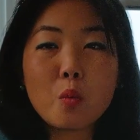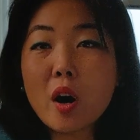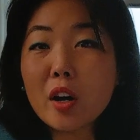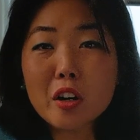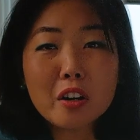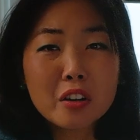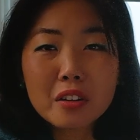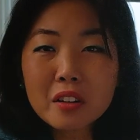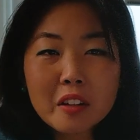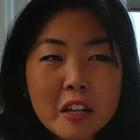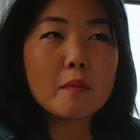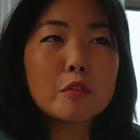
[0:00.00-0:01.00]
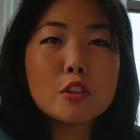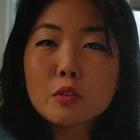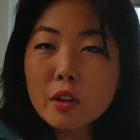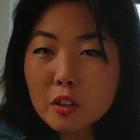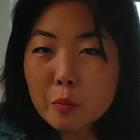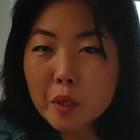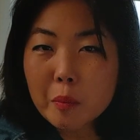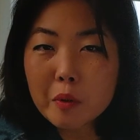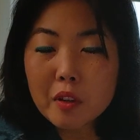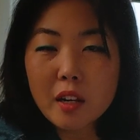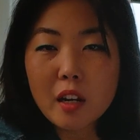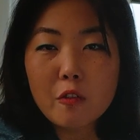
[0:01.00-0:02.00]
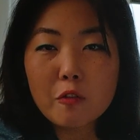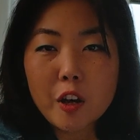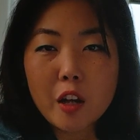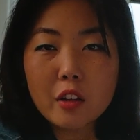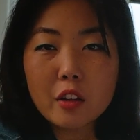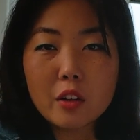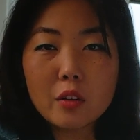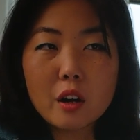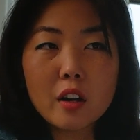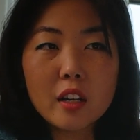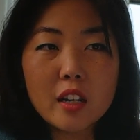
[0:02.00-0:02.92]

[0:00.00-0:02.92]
water. Um, two other people that I follow are